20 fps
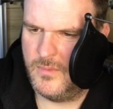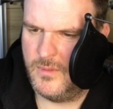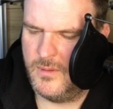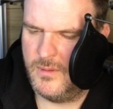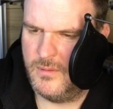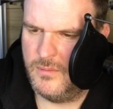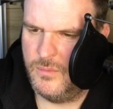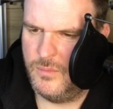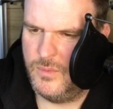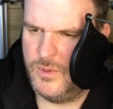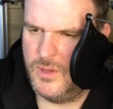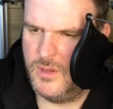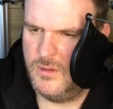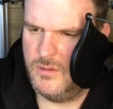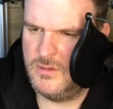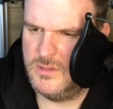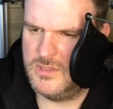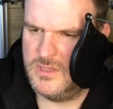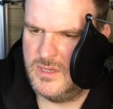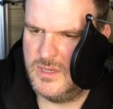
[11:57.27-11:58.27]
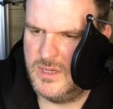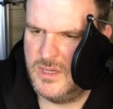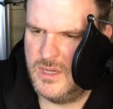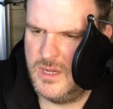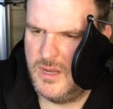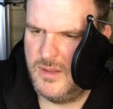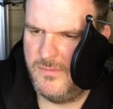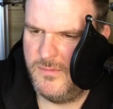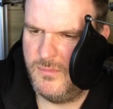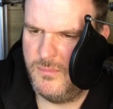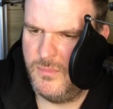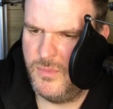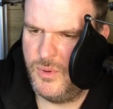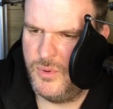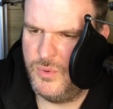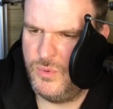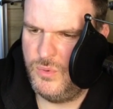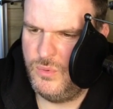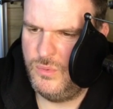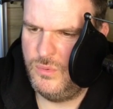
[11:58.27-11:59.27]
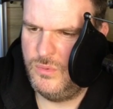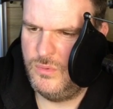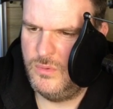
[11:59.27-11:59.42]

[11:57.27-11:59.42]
There we go, there's another model.